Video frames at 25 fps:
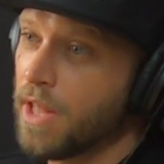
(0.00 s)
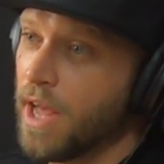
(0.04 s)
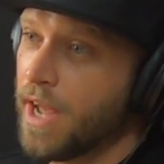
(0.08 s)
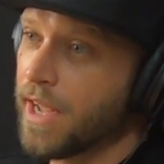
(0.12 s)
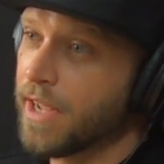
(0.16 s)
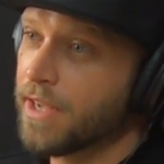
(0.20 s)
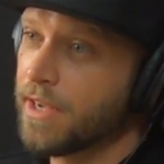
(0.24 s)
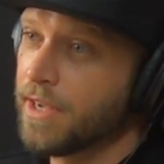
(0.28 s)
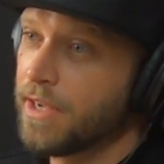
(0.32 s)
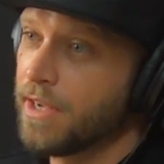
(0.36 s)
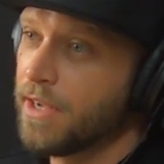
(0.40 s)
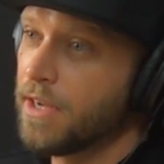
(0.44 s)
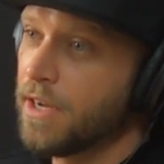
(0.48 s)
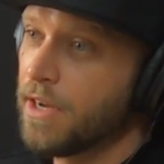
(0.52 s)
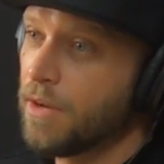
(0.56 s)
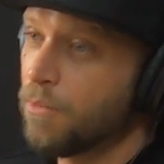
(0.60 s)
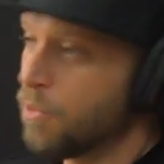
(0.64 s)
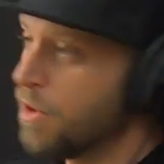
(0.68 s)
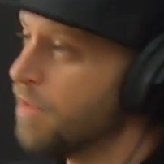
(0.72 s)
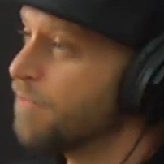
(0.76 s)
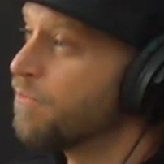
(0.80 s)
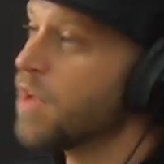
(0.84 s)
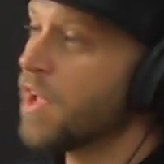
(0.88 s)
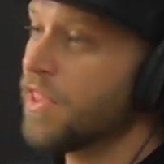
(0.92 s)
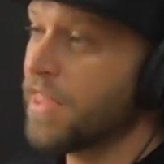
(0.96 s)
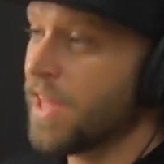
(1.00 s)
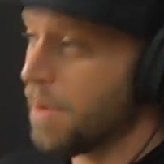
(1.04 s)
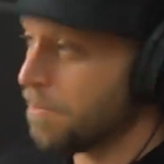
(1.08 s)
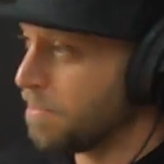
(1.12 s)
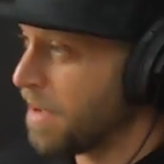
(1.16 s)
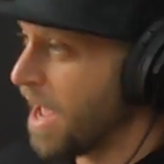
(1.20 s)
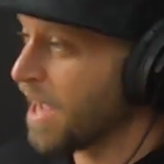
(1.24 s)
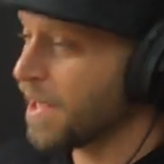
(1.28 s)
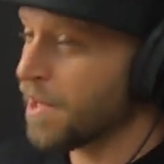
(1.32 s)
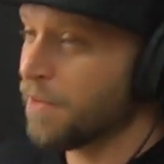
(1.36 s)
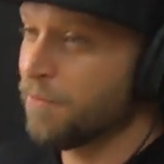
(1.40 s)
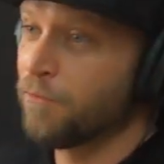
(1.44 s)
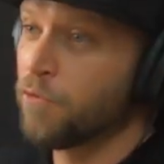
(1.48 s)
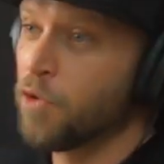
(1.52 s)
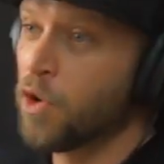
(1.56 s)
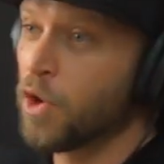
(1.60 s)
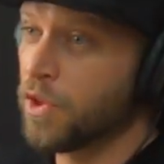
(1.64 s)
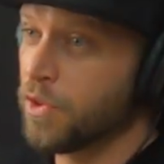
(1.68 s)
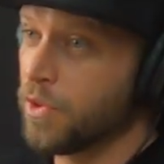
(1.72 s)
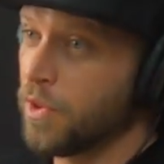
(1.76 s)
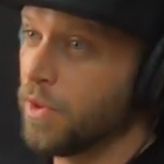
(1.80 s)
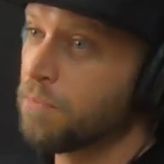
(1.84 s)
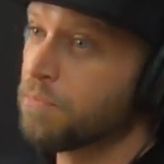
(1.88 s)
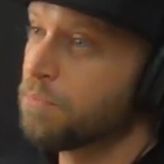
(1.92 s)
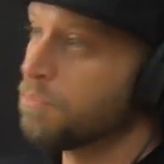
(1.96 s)
Like, and we've done that back and
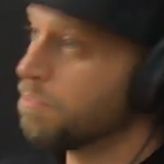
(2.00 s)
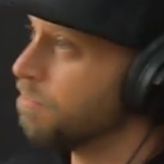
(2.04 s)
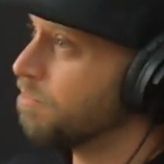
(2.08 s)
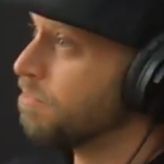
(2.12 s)
forth